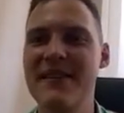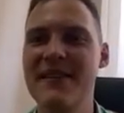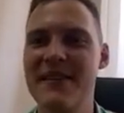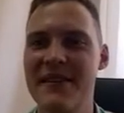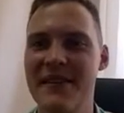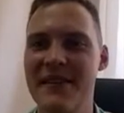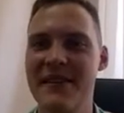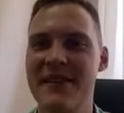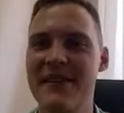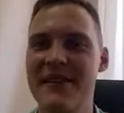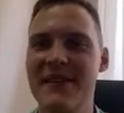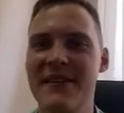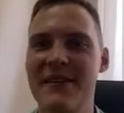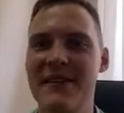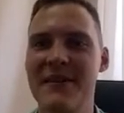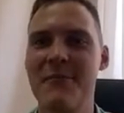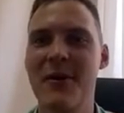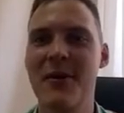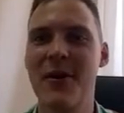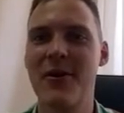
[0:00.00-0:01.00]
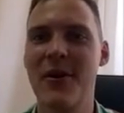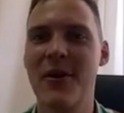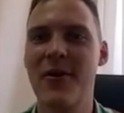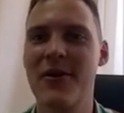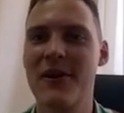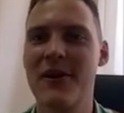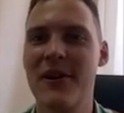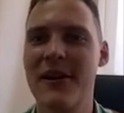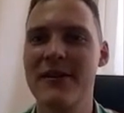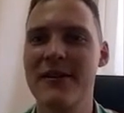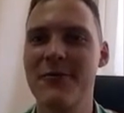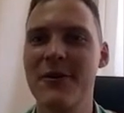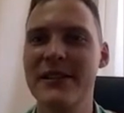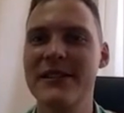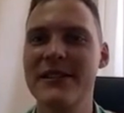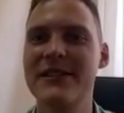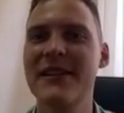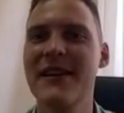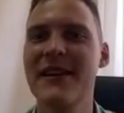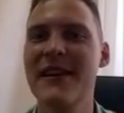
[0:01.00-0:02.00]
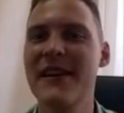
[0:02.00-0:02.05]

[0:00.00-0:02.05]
about local language.